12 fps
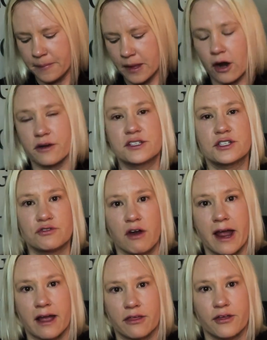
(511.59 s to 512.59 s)
Our
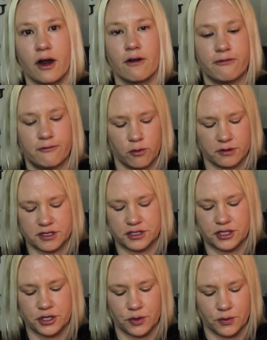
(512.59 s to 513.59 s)
strength, our
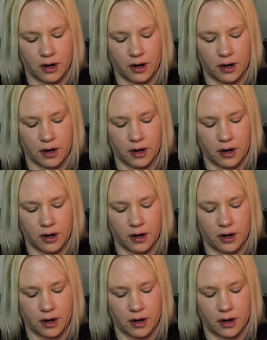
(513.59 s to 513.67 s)
fortitude,